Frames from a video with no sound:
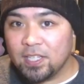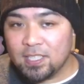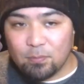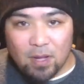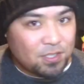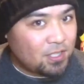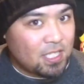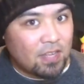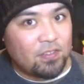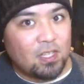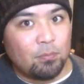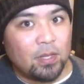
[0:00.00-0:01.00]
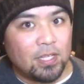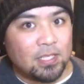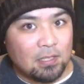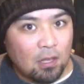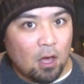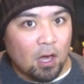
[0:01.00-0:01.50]
It's about 70
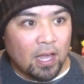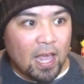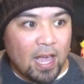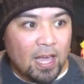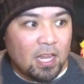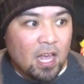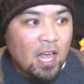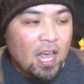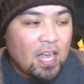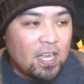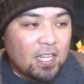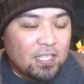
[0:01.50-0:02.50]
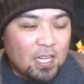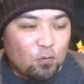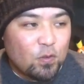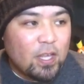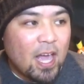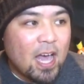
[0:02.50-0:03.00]
minutes long. And it
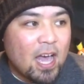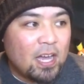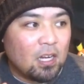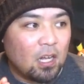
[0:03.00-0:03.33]
definitely had